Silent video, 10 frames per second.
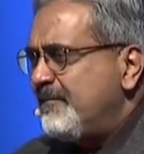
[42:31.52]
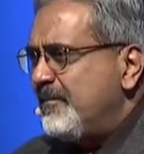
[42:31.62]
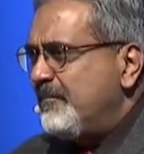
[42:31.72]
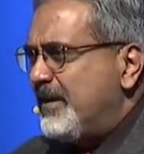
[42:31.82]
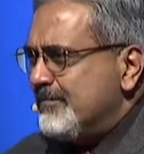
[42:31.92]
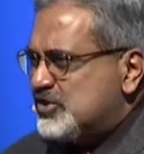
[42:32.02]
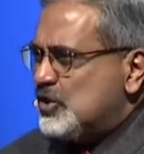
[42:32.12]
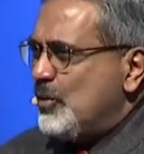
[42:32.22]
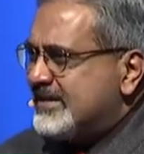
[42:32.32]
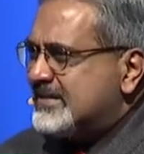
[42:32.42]
But I'm
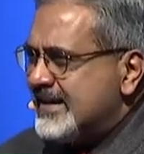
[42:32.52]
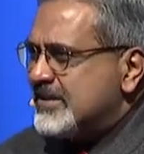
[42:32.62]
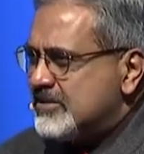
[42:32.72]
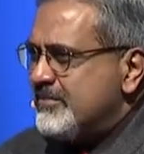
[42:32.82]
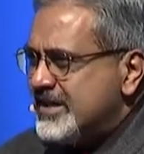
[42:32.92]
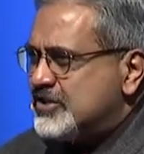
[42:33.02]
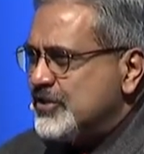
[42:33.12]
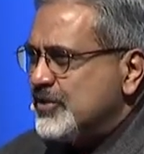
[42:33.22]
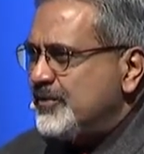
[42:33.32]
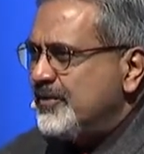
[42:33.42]
so excited to meet
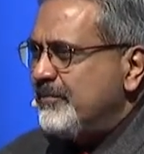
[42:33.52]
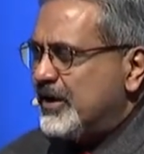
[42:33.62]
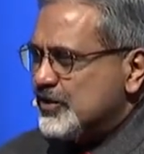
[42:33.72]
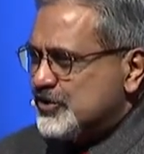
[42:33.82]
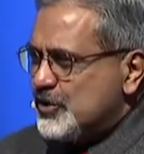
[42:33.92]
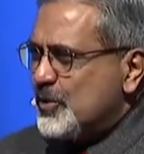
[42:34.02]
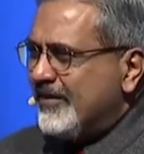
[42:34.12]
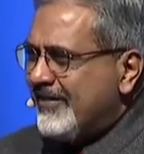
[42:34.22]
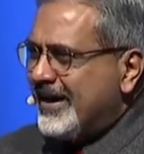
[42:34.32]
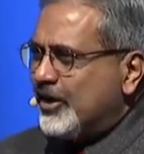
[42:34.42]
you because you have
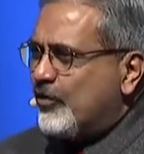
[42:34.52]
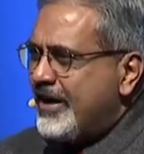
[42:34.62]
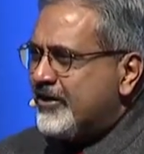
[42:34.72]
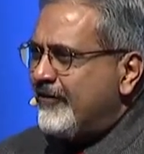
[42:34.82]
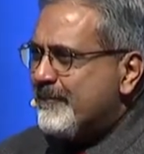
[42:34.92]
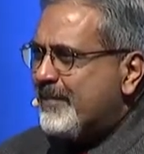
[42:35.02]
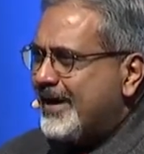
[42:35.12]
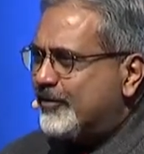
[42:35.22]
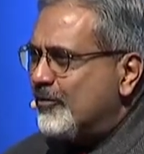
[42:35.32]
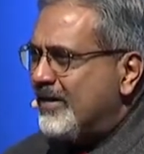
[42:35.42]
had a greater
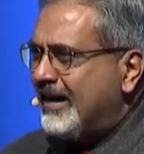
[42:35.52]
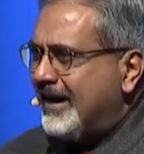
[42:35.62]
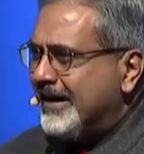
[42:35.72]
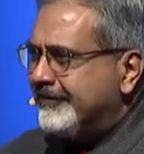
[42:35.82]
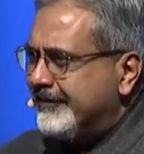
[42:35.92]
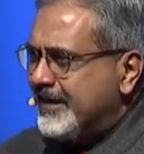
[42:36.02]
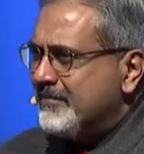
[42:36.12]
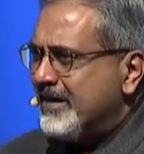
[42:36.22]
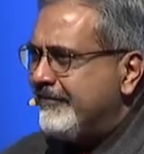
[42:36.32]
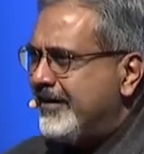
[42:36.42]
impact on my life than
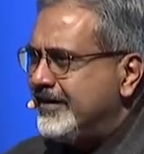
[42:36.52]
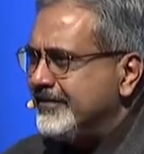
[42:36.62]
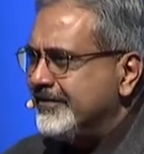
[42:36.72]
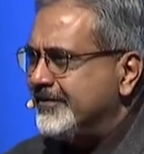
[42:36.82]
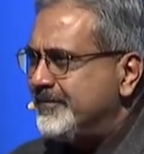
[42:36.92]
my father.